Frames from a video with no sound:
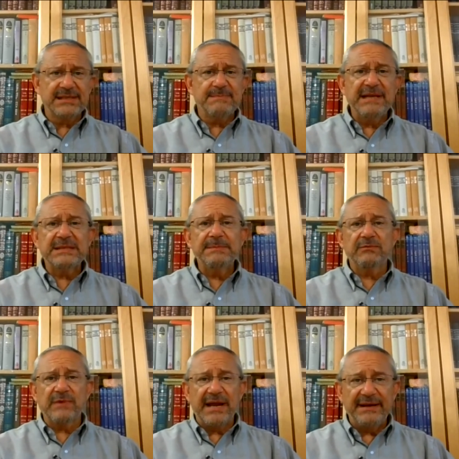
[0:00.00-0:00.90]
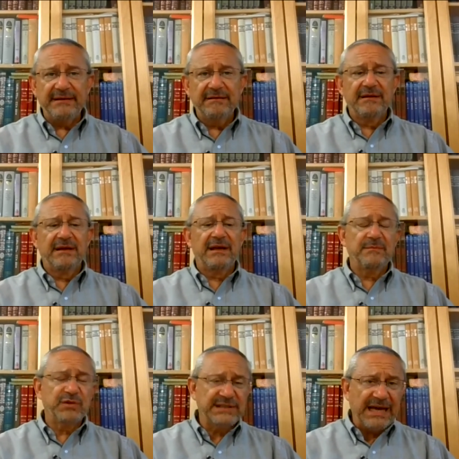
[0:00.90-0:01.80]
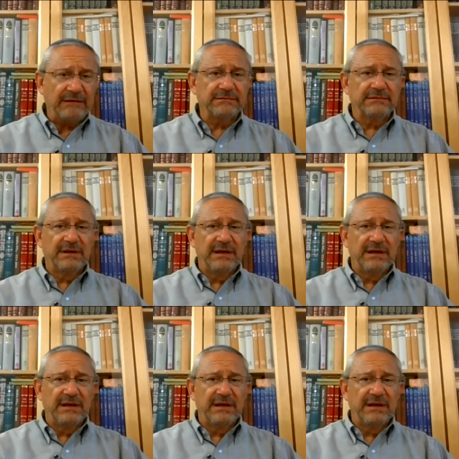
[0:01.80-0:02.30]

It's meant to be read and put down